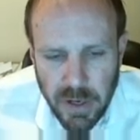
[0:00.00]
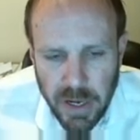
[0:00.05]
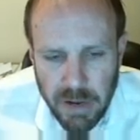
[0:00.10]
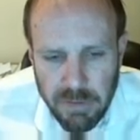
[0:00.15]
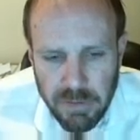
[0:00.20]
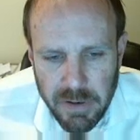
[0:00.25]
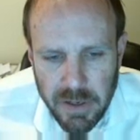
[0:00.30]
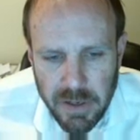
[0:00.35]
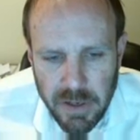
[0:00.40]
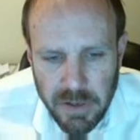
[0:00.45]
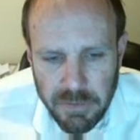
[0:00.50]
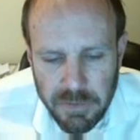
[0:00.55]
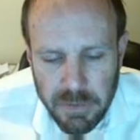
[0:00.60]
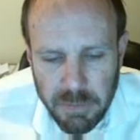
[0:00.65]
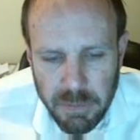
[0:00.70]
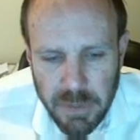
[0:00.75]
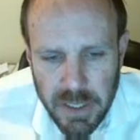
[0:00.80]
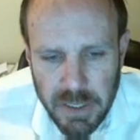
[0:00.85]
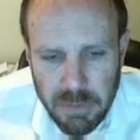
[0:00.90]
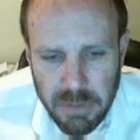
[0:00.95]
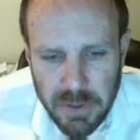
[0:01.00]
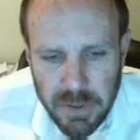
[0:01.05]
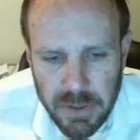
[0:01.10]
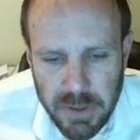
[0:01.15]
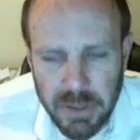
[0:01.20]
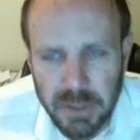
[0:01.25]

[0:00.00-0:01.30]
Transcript: having enough to be able...